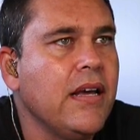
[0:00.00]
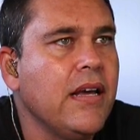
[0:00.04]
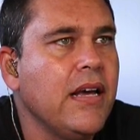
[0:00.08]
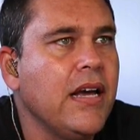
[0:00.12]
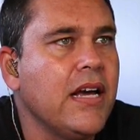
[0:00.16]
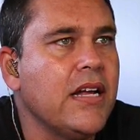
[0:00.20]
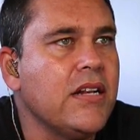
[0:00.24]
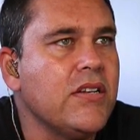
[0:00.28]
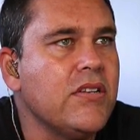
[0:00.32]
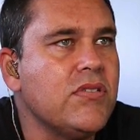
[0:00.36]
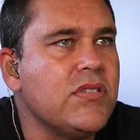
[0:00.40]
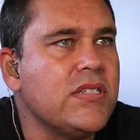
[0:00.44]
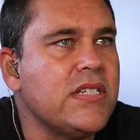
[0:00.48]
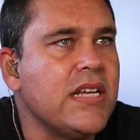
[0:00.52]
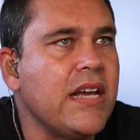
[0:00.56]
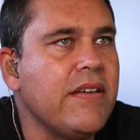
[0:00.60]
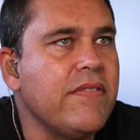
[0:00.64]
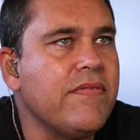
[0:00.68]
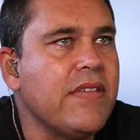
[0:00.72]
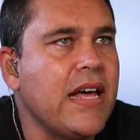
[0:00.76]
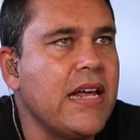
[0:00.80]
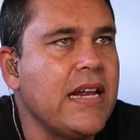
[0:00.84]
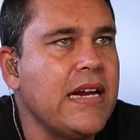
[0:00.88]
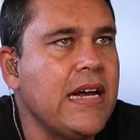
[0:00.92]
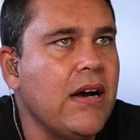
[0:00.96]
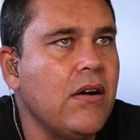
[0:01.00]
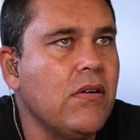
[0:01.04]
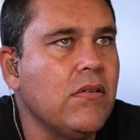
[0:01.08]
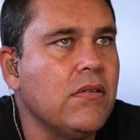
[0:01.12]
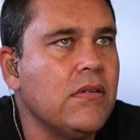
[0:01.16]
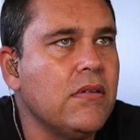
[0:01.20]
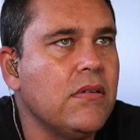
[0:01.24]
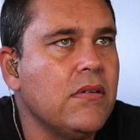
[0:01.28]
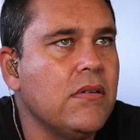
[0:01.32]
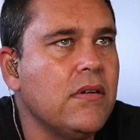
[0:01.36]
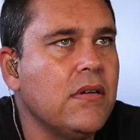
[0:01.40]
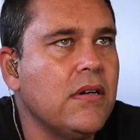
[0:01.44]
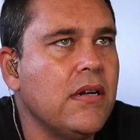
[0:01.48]
And you save that out
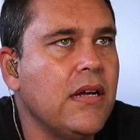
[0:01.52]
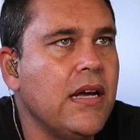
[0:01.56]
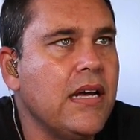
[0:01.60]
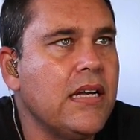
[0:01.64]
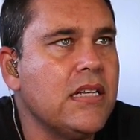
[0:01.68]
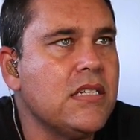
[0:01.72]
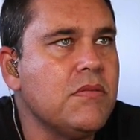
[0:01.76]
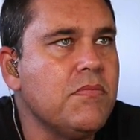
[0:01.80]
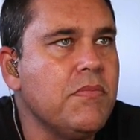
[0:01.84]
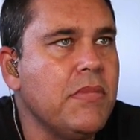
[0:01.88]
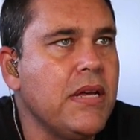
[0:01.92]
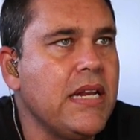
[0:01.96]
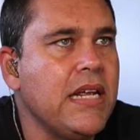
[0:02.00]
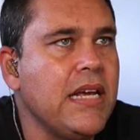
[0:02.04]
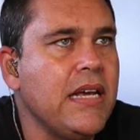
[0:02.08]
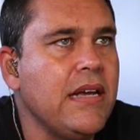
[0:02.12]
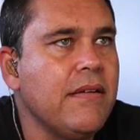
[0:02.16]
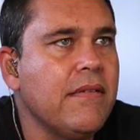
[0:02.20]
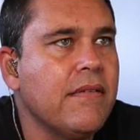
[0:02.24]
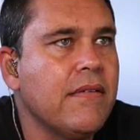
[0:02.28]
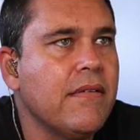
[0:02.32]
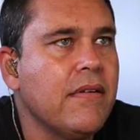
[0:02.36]
as MIDI.